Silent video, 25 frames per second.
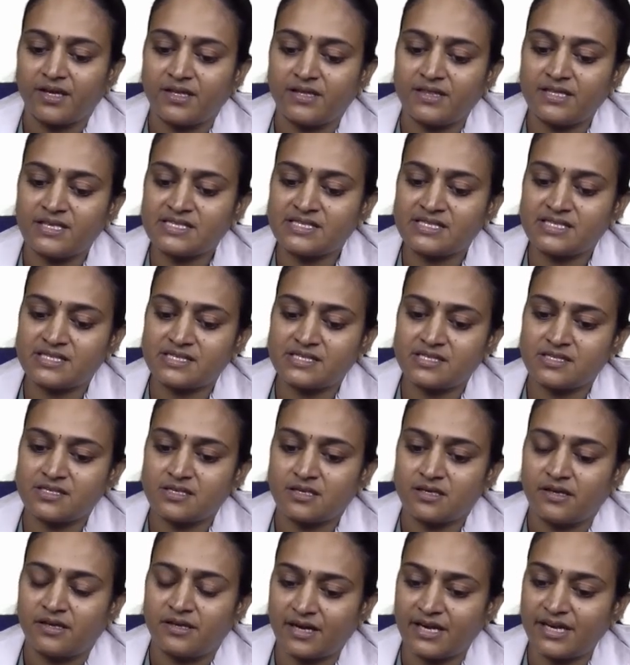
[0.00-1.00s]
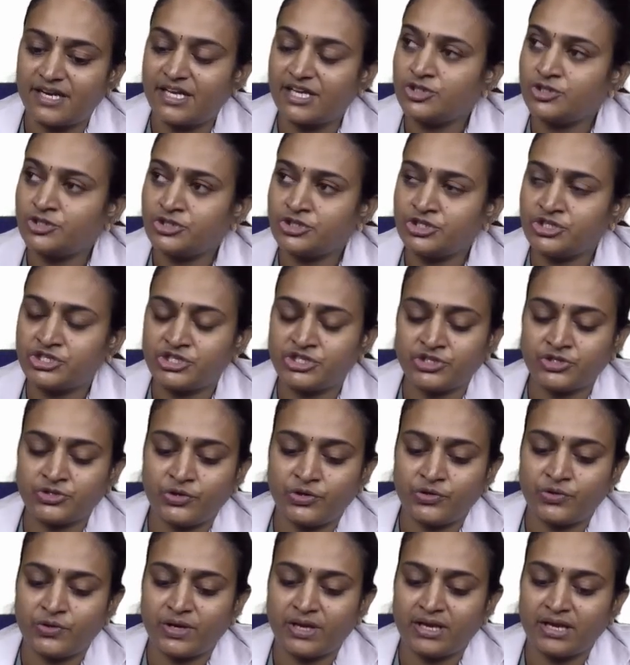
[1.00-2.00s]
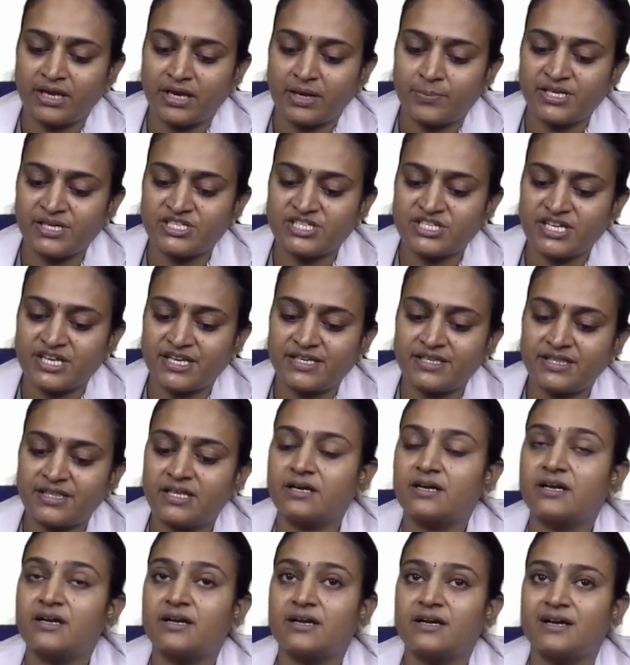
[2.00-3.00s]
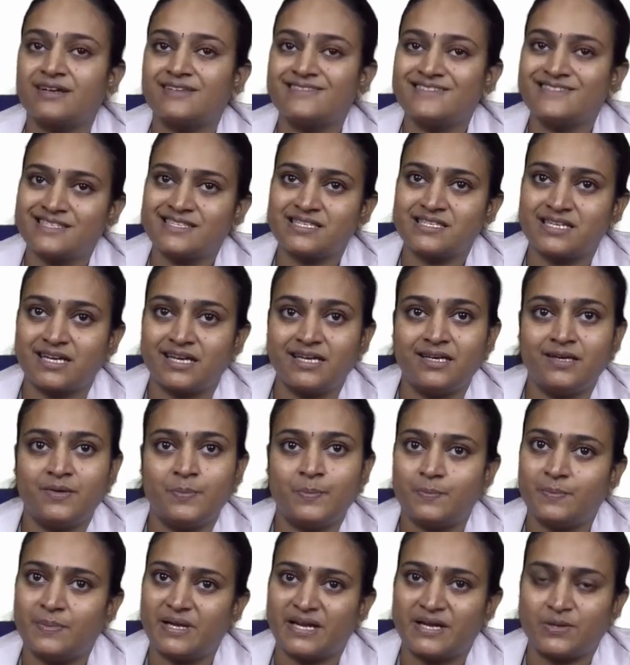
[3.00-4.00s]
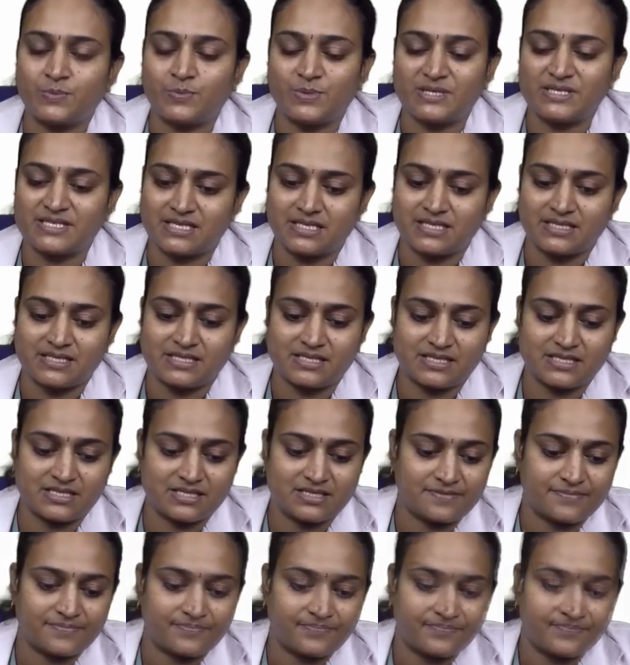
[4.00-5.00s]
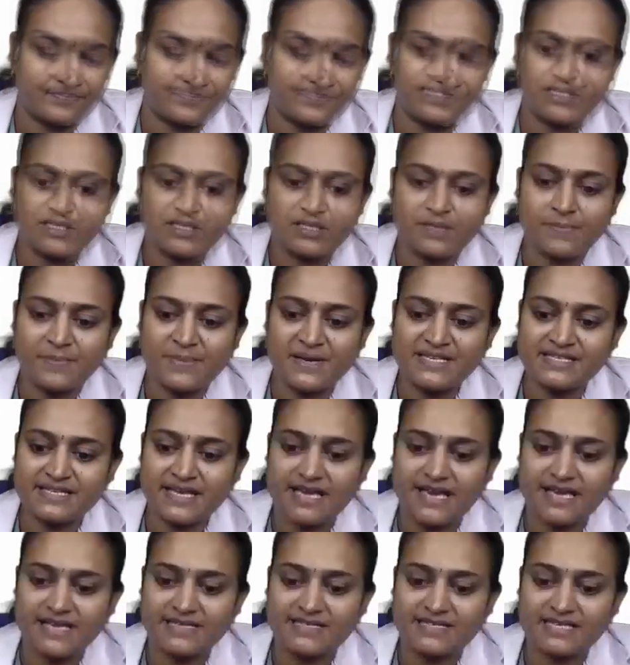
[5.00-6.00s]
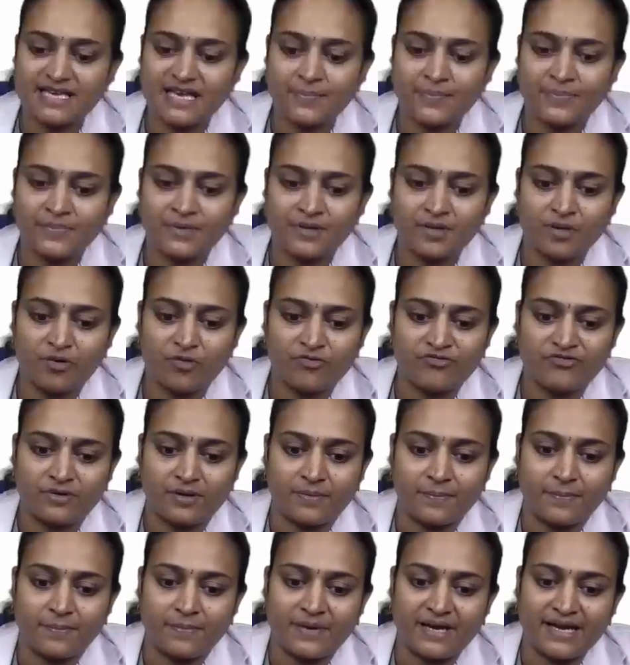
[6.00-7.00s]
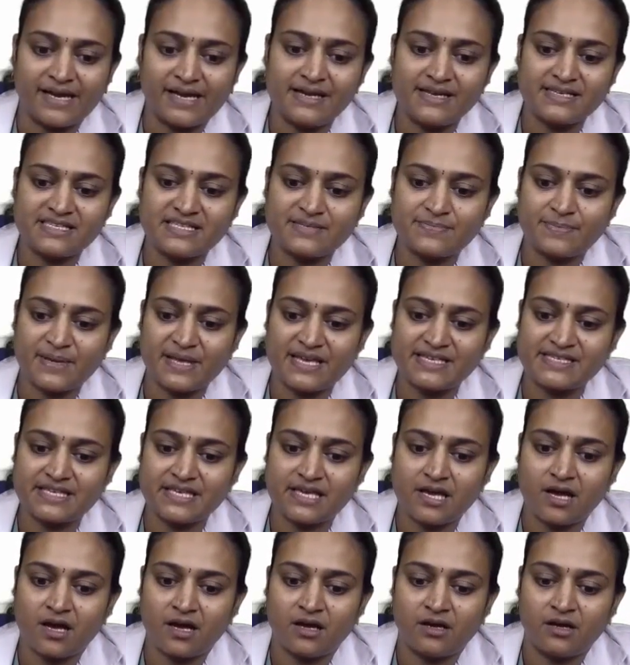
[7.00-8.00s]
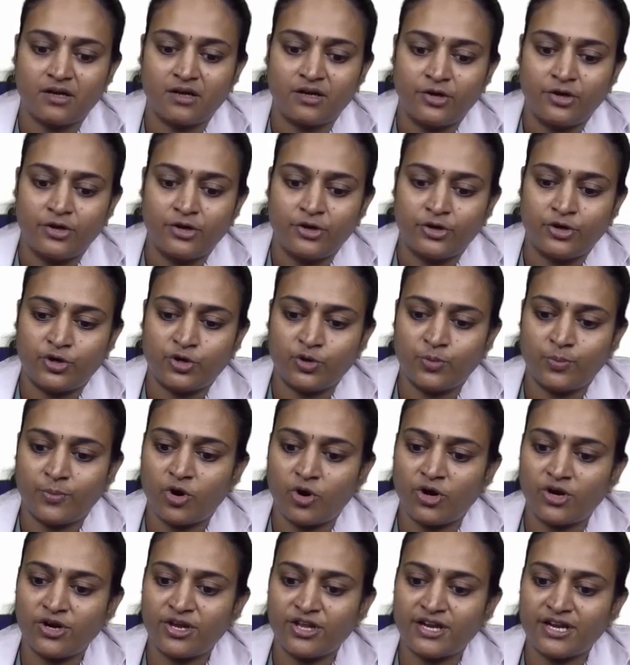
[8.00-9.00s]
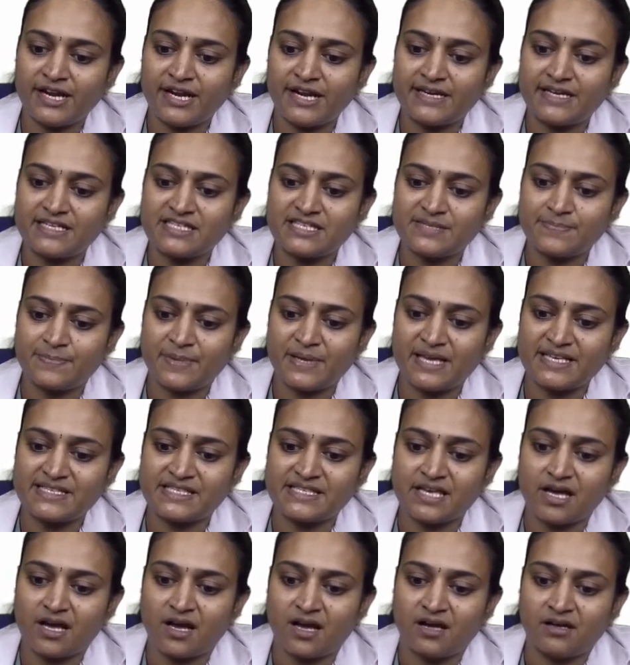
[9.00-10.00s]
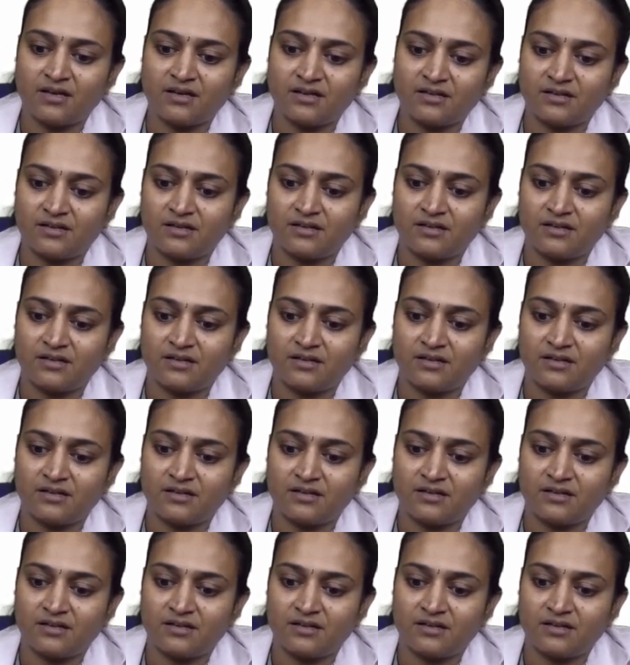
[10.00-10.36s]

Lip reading: In this connective tissue you can appreciate the congested blood vessels. These are the best example of mild dysplasia to moderate dysplasia